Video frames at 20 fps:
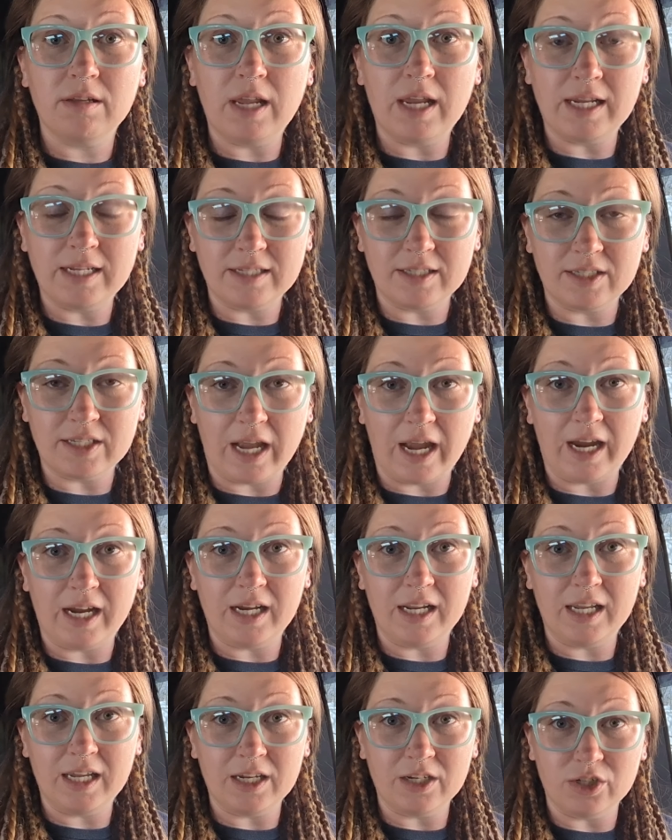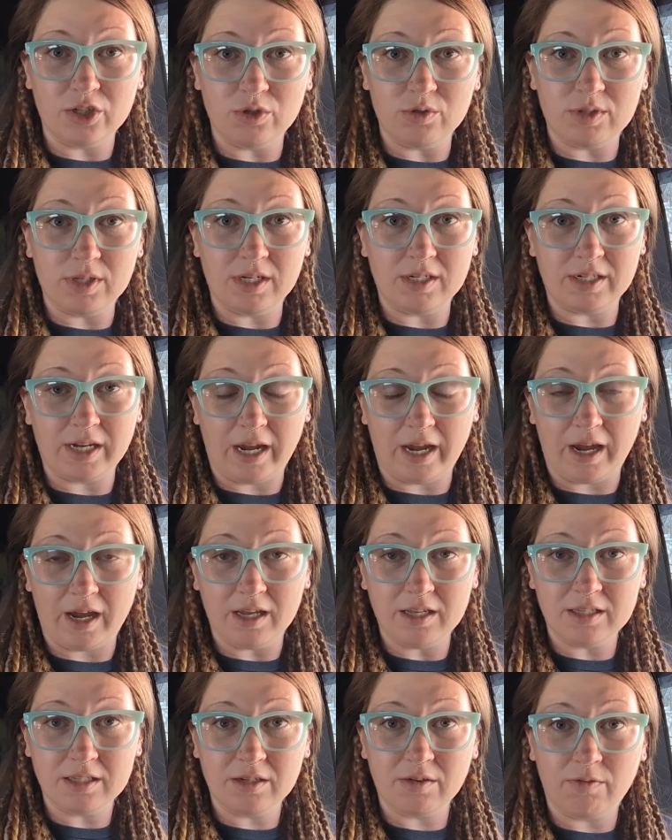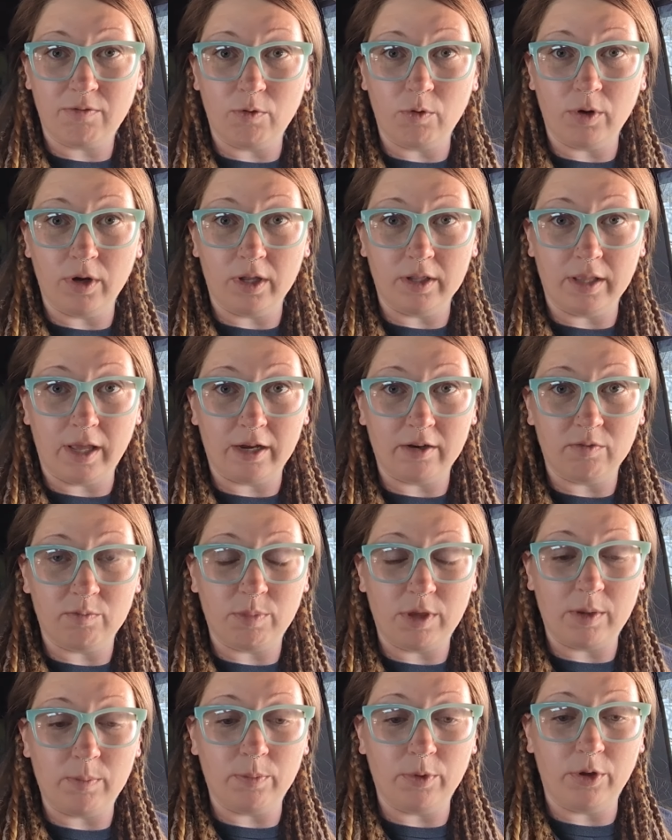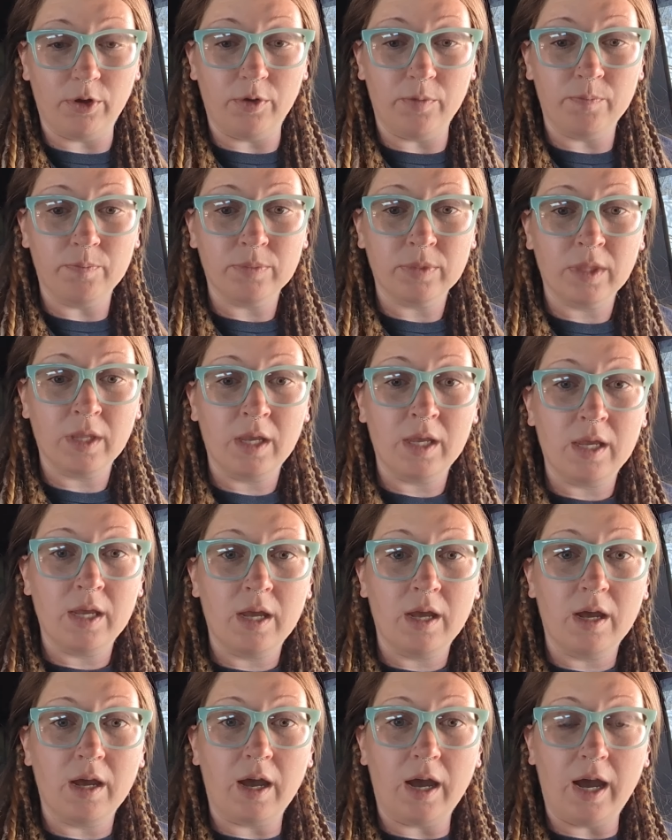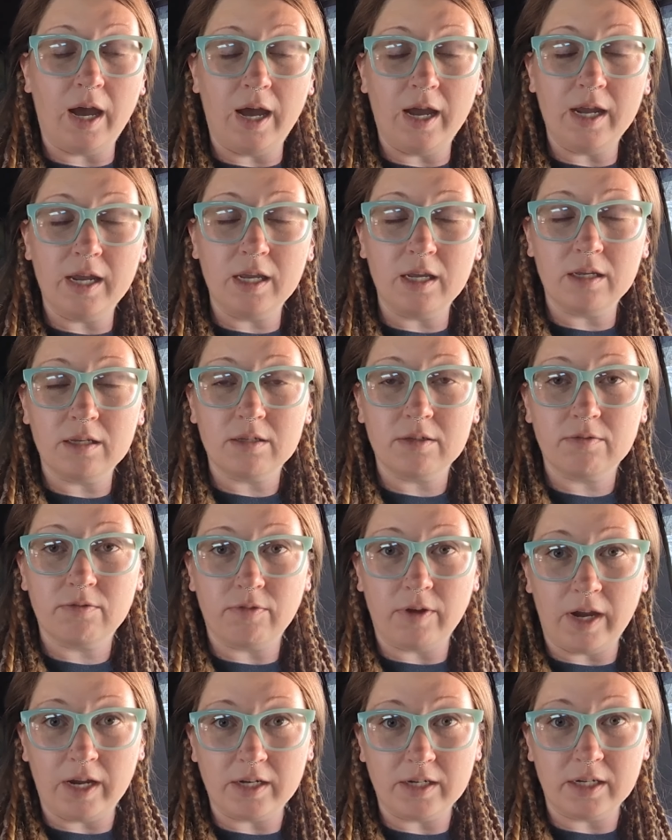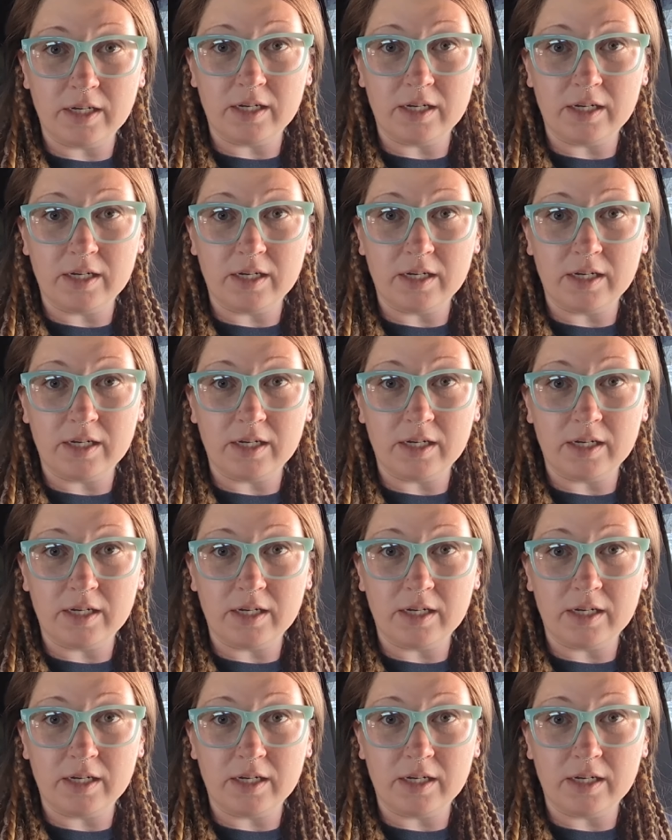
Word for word: anxiety inducing task for a lot of people. I find